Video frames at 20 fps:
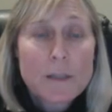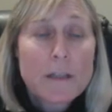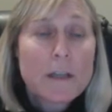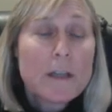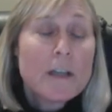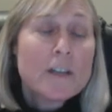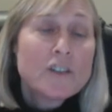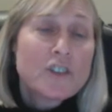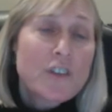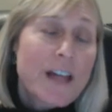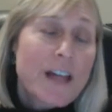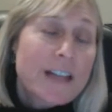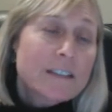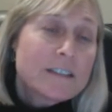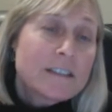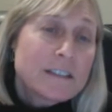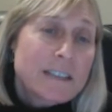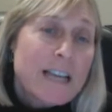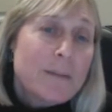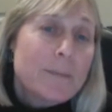So that
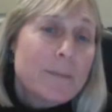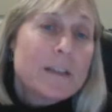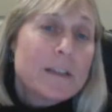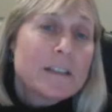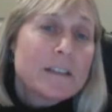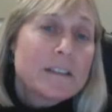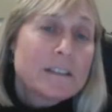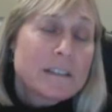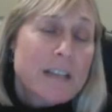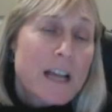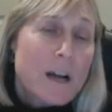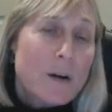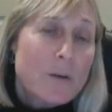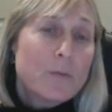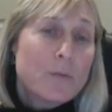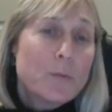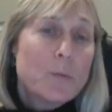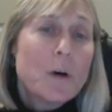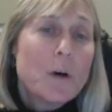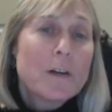statement
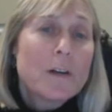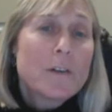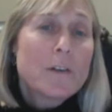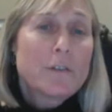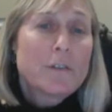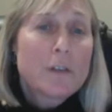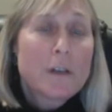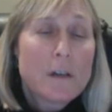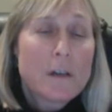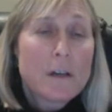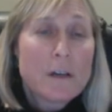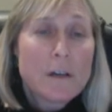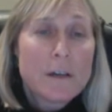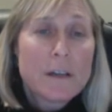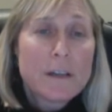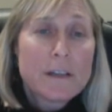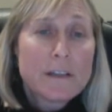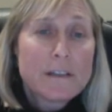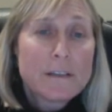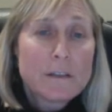itself was
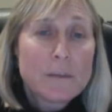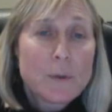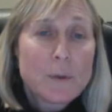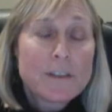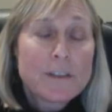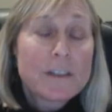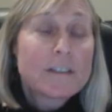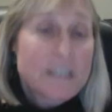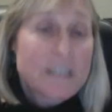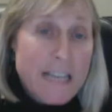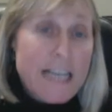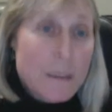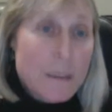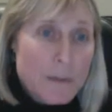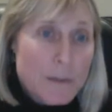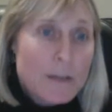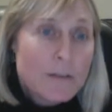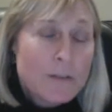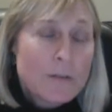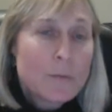a
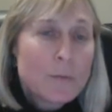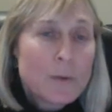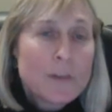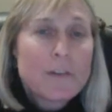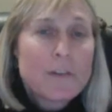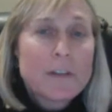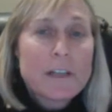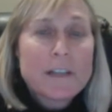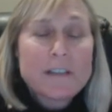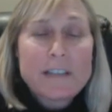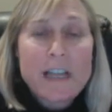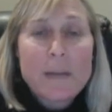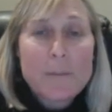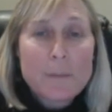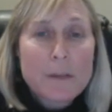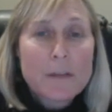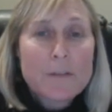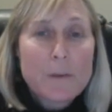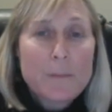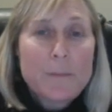statement, was an example
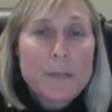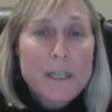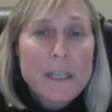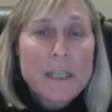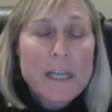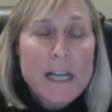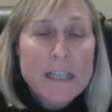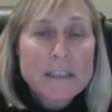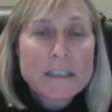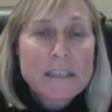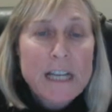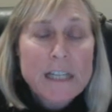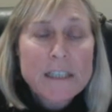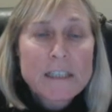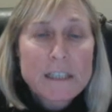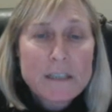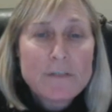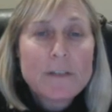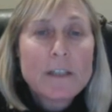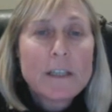of a BDS
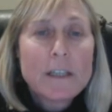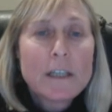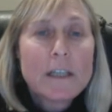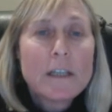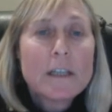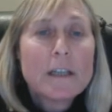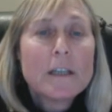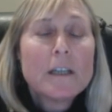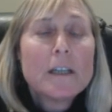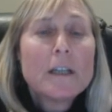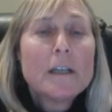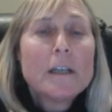activity.